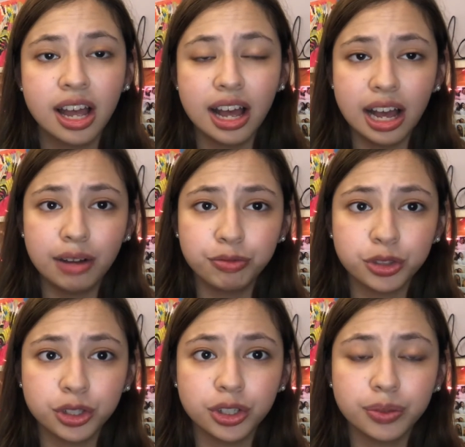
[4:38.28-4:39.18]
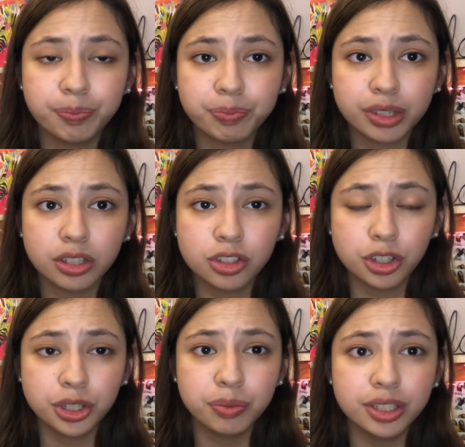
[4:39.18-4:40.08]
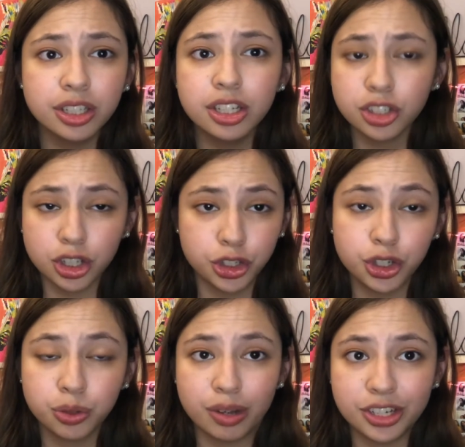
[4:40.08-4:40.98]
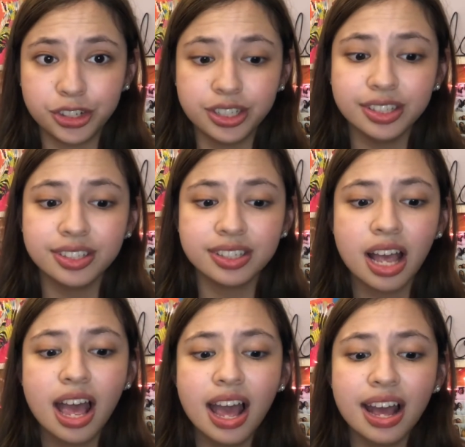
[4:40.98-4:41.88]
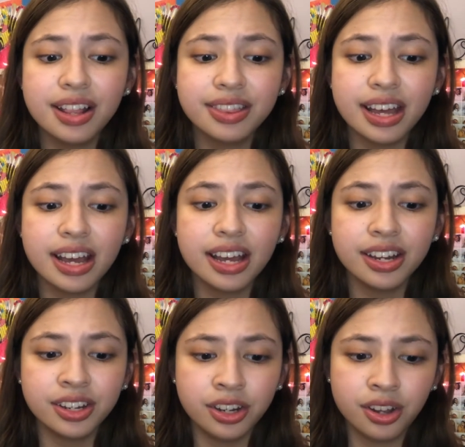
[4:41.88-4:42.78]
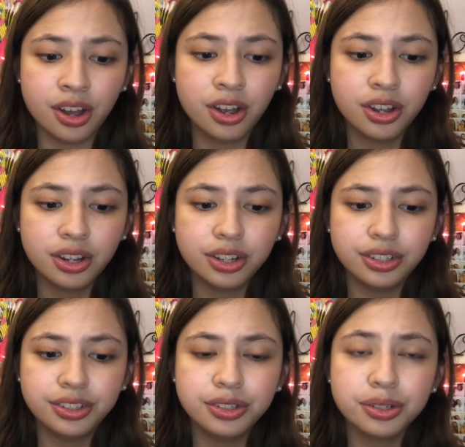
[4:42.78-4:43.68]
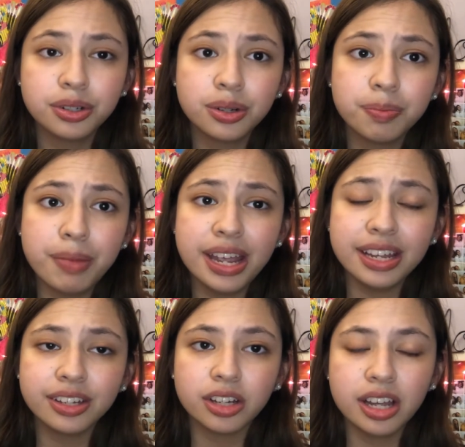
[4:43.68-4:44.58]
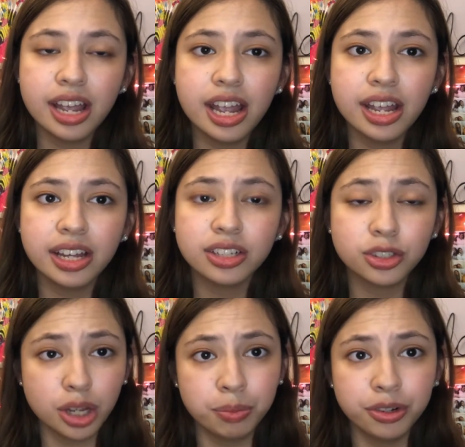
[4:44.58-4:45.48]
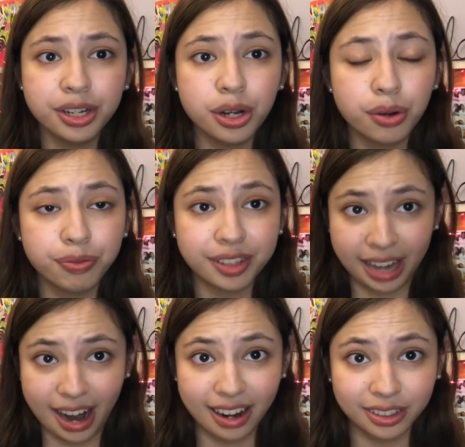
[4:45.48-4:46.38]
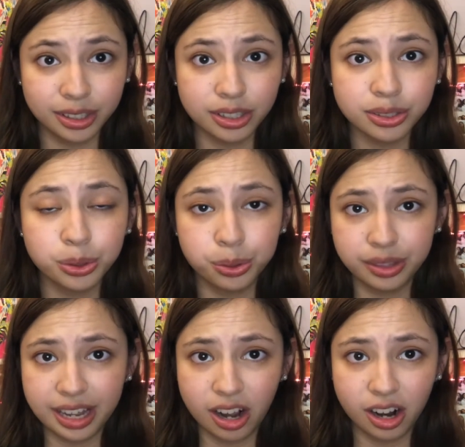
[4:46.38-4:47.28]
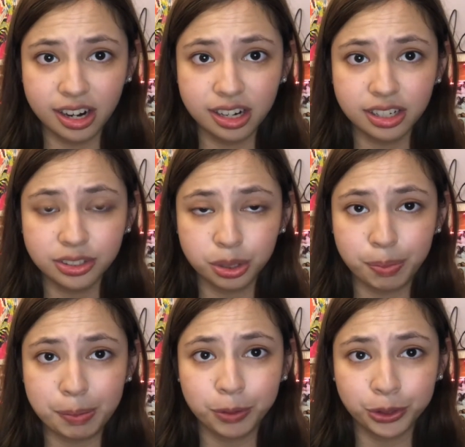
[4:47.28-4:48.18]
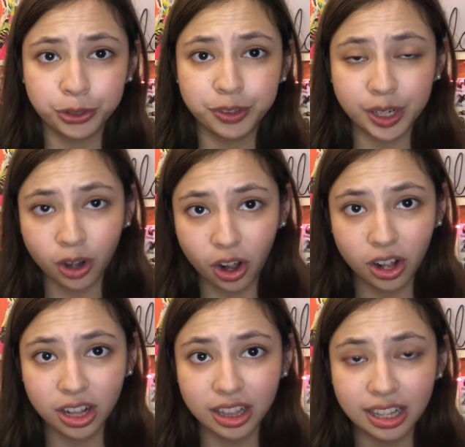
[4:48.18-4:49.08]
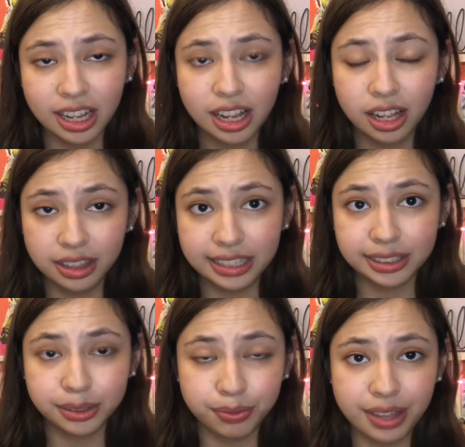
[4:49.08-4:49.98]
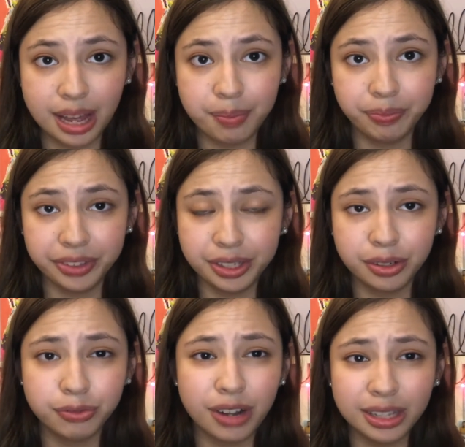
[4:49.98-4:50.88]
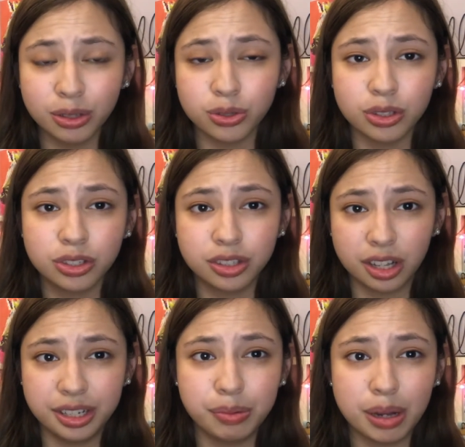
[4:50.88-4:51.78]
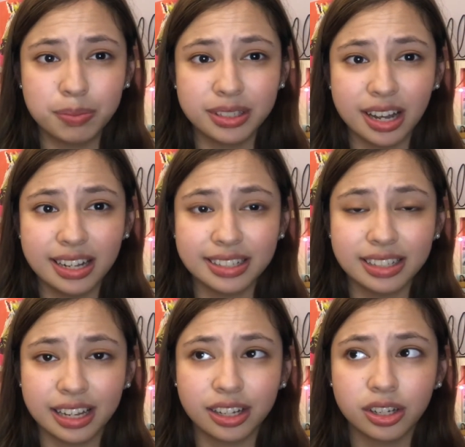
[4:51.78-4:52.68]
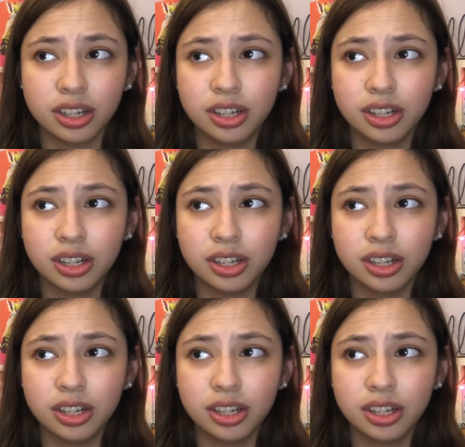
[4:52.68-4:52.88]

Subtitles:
after starting with the discussion questions. And then you make a summary of the characters, who they are, so people could recall, a list of them. And you can find those in study websites like